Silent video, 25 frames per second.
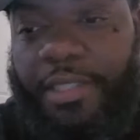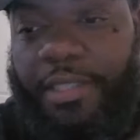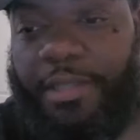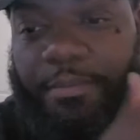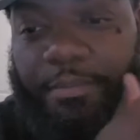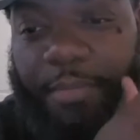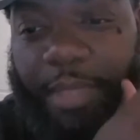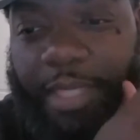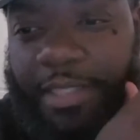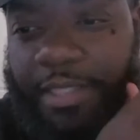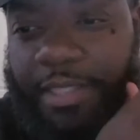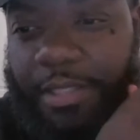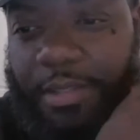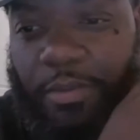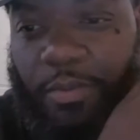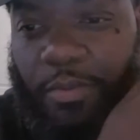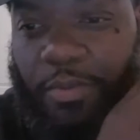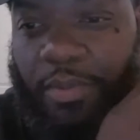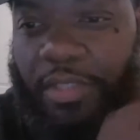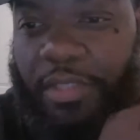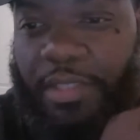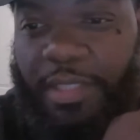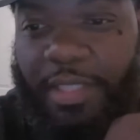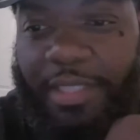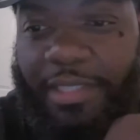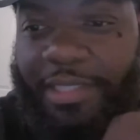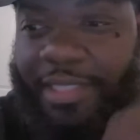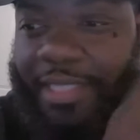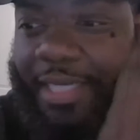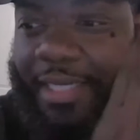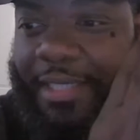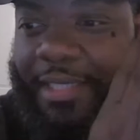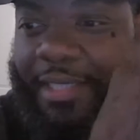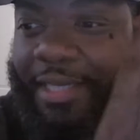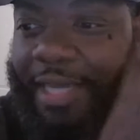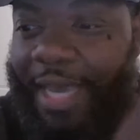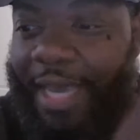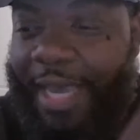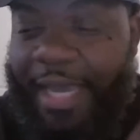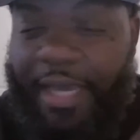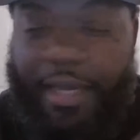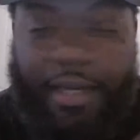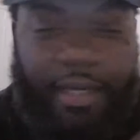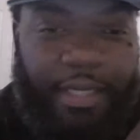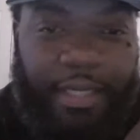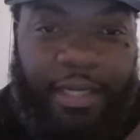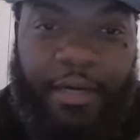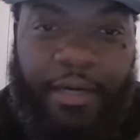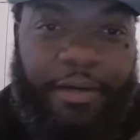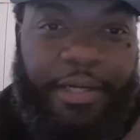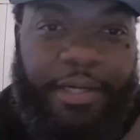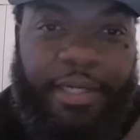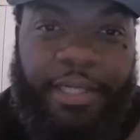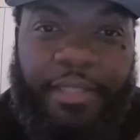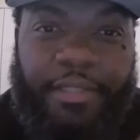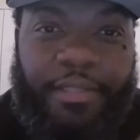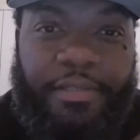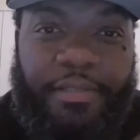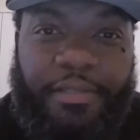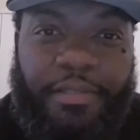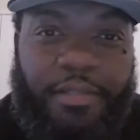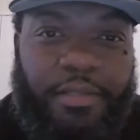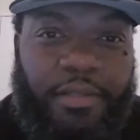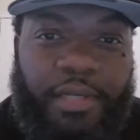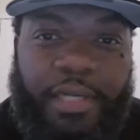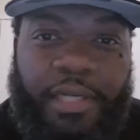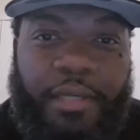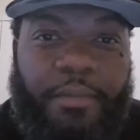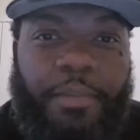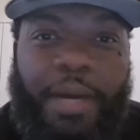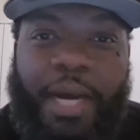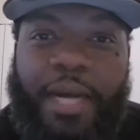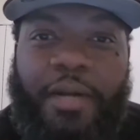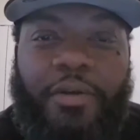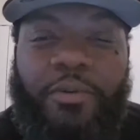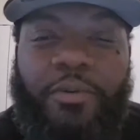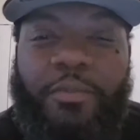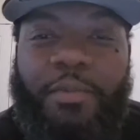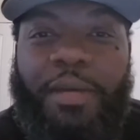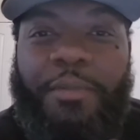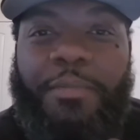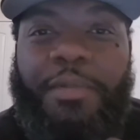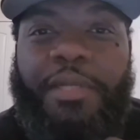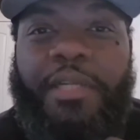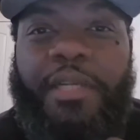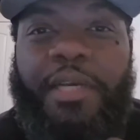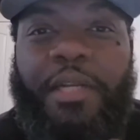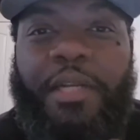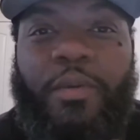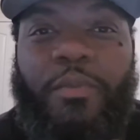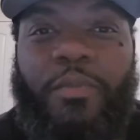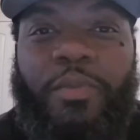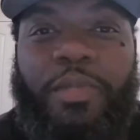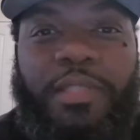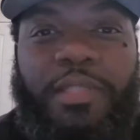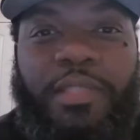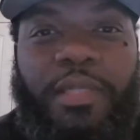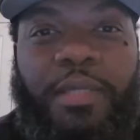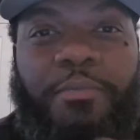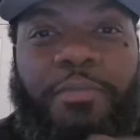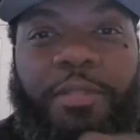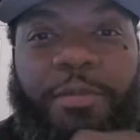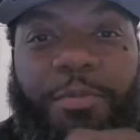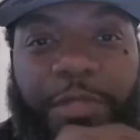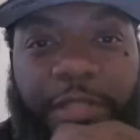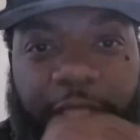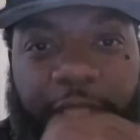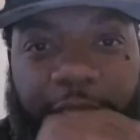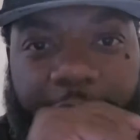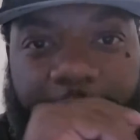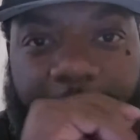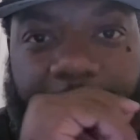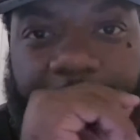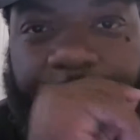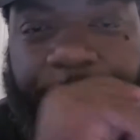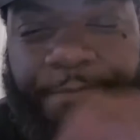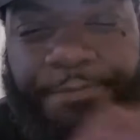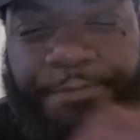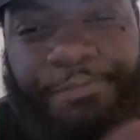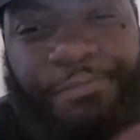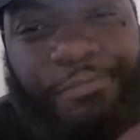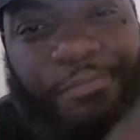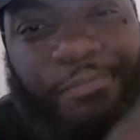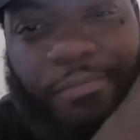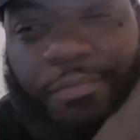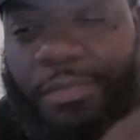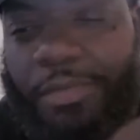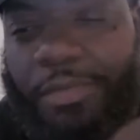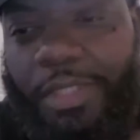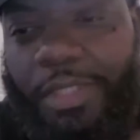this message was intended to add clarity to anybody who may be dealing with something specific.